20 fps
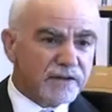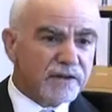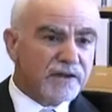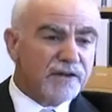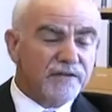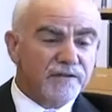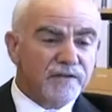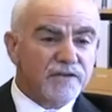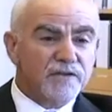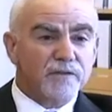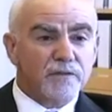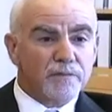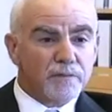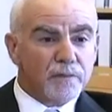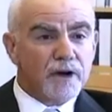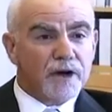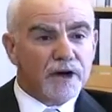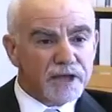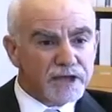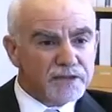individual
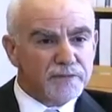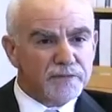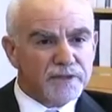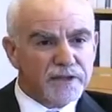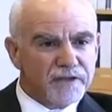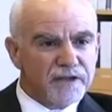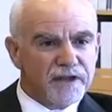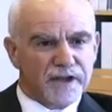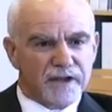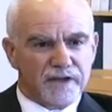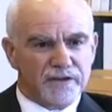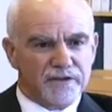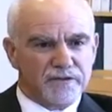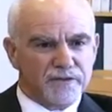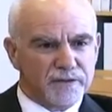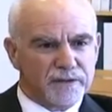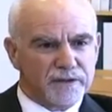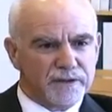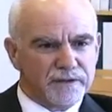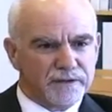markets within that
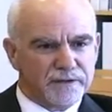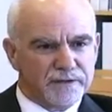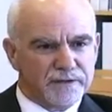country.